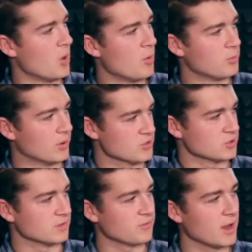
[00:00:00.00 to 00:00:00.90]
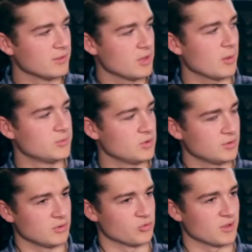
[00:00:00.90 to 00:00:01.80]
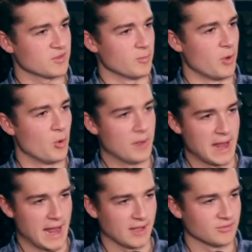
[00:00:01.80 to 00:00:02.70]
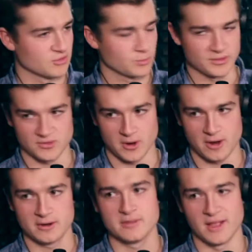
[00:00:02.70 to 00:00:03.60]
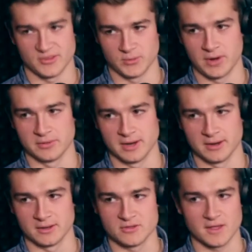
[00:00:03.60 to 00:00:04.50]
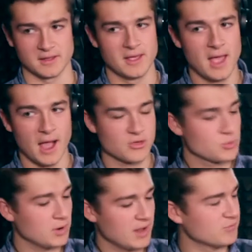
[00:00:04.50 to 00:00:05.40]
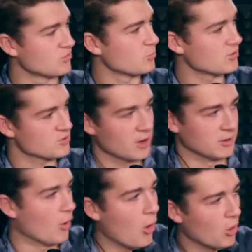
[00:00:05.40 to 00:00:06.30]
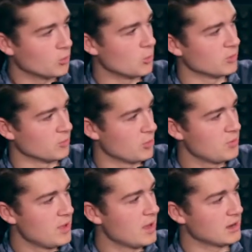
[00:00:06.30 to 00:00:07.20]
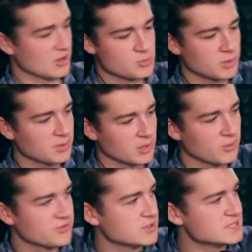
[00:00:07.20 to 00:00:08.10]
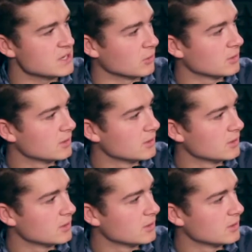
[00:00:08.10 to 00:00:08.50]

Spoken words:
question. If I had the opportunity to dress the Pope and the Swiss Guard, that's when I would get in. Because, like, I just want to have the Swiss Guard all in one room, and I just want to be like, what's your deal?